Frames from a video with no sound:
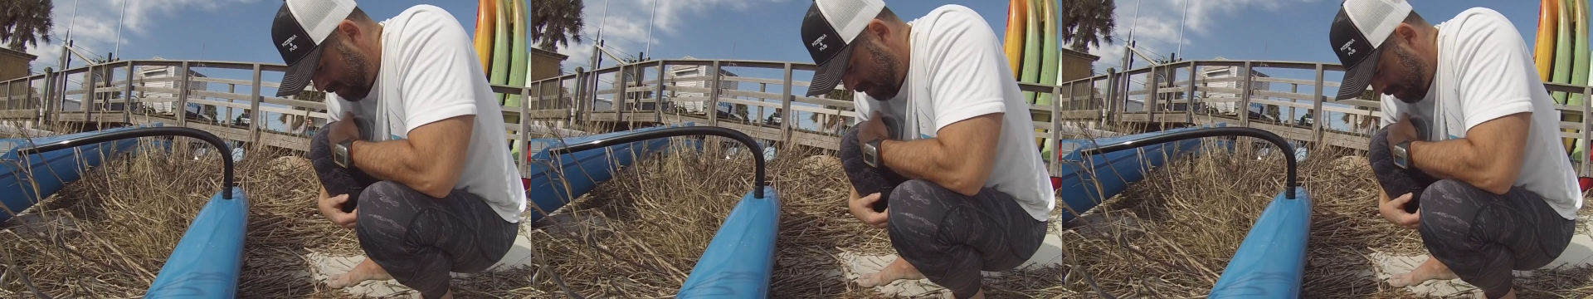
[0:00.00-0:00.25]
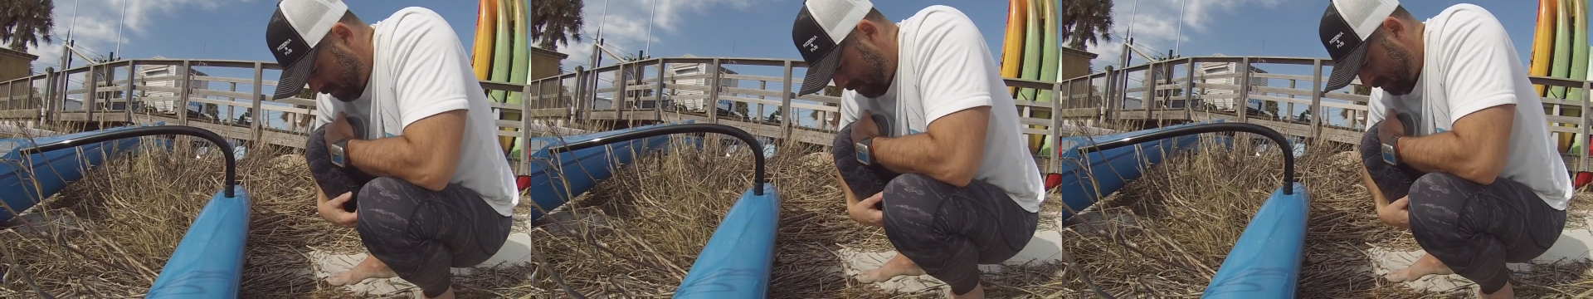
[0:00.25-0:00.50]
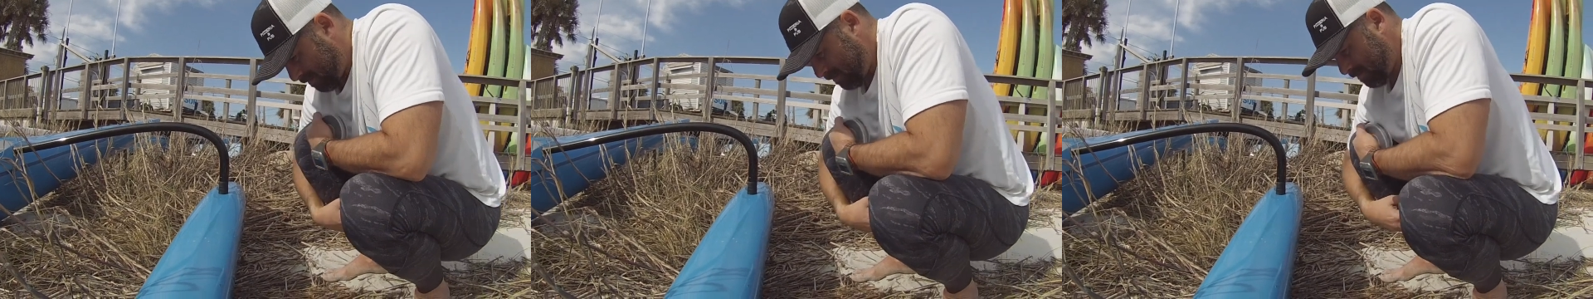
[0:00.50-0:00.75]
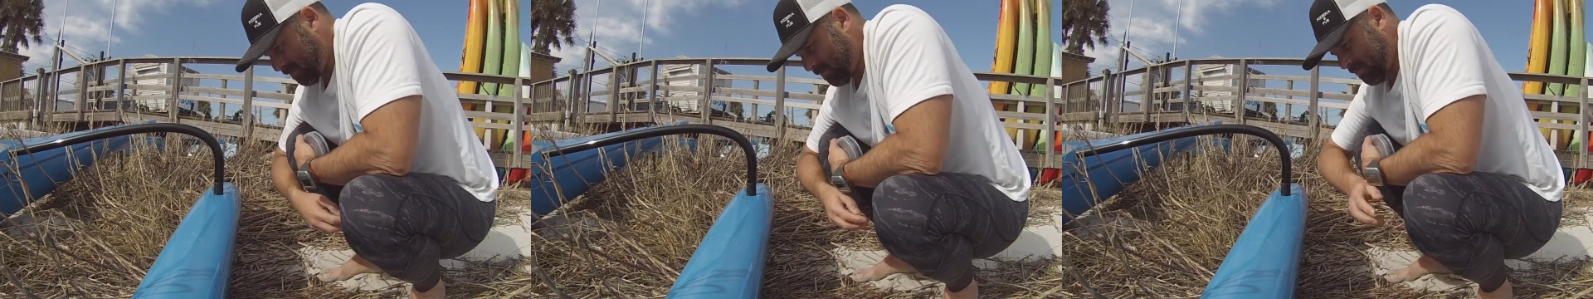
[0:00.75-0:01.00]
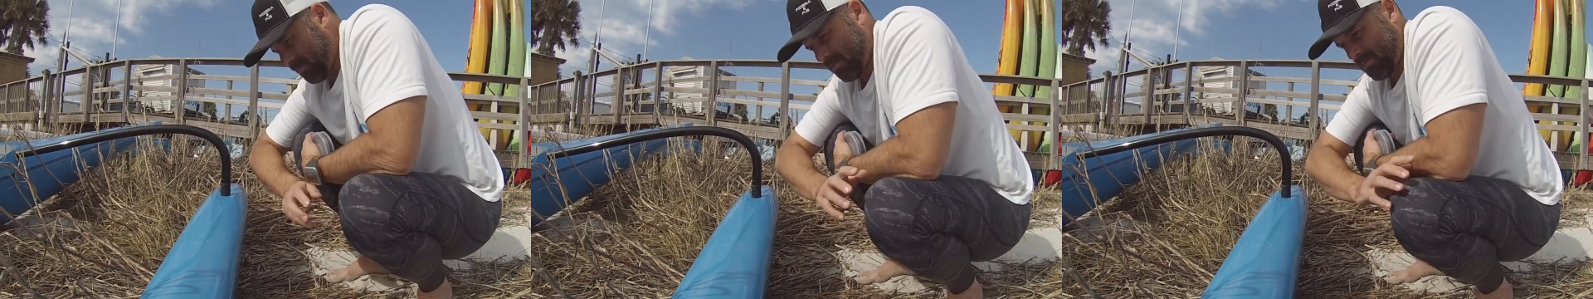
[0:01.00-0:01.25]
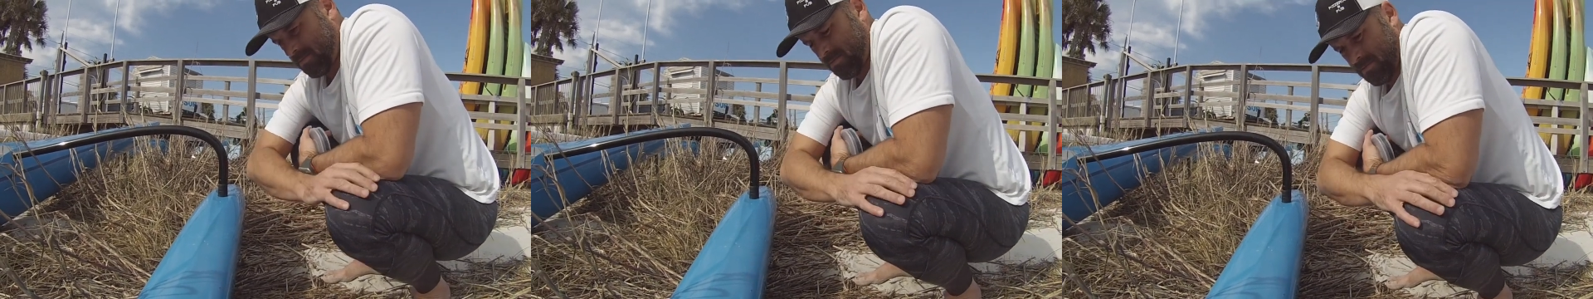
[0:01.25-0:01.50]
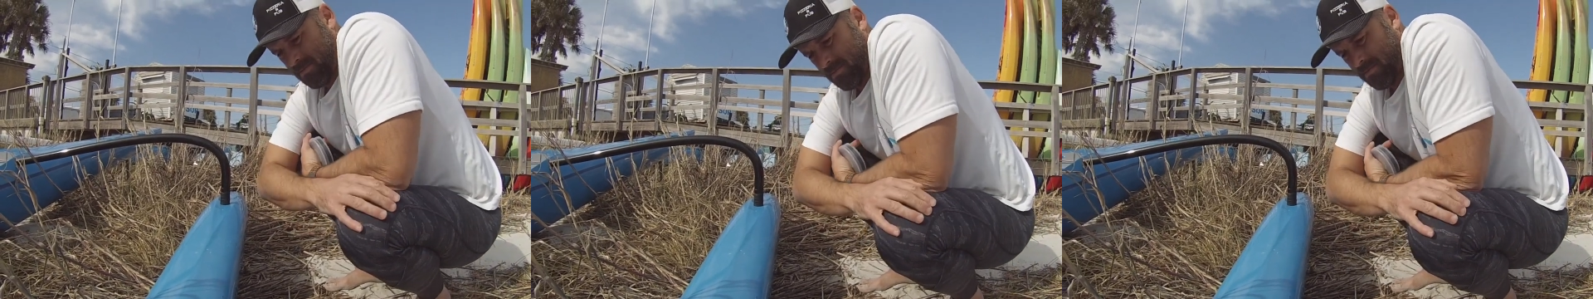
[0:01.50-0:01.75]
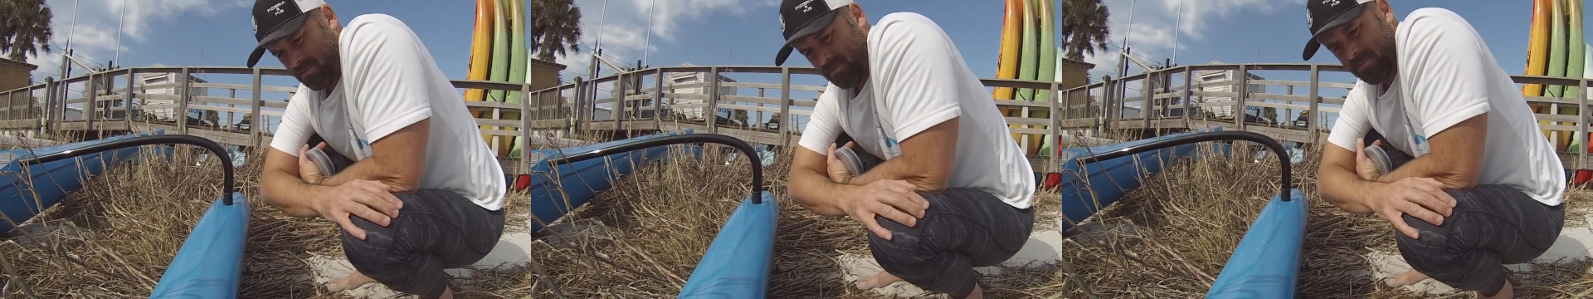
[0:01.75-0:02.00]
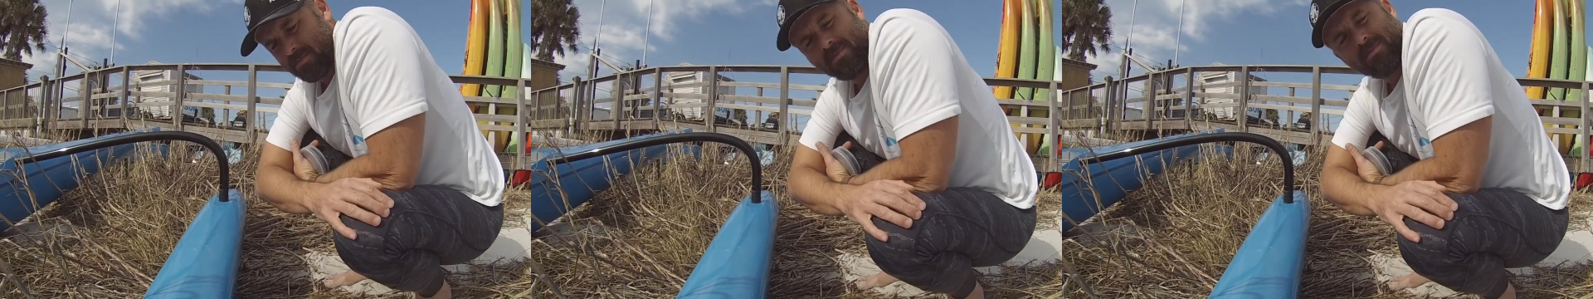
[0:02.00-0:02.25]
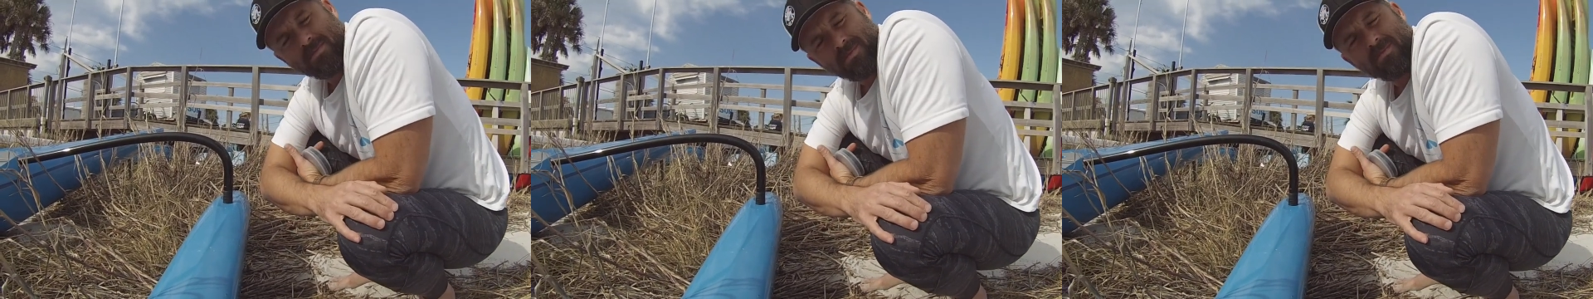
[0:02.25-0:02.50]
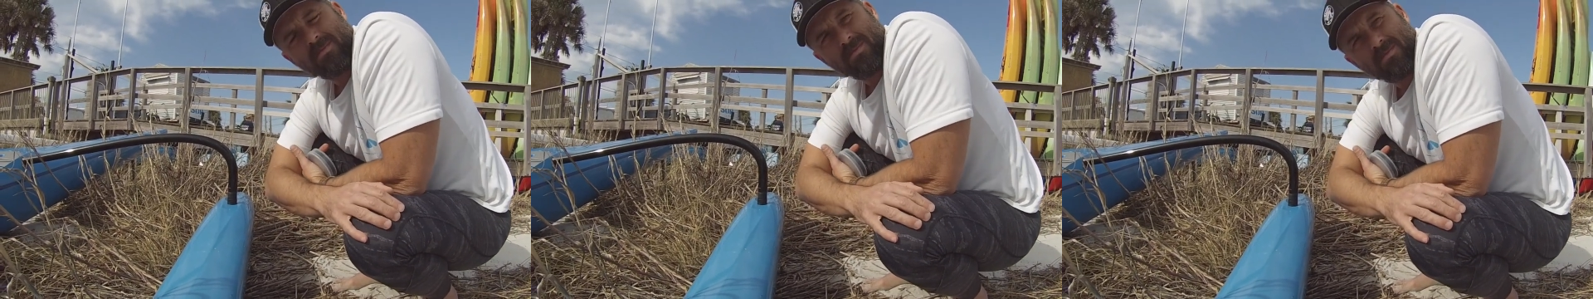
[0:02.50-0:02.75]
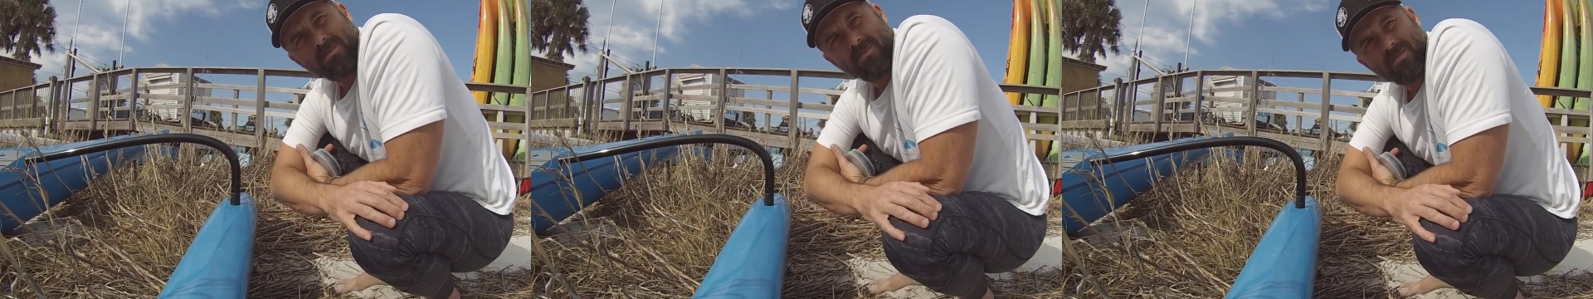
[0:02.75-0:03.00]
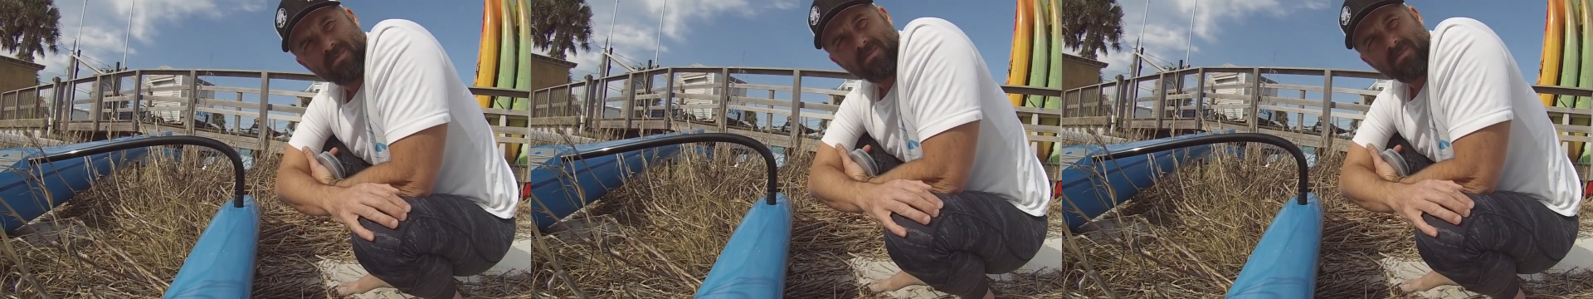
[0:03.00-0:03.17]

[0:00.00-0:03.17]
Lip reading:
(no speaker visible)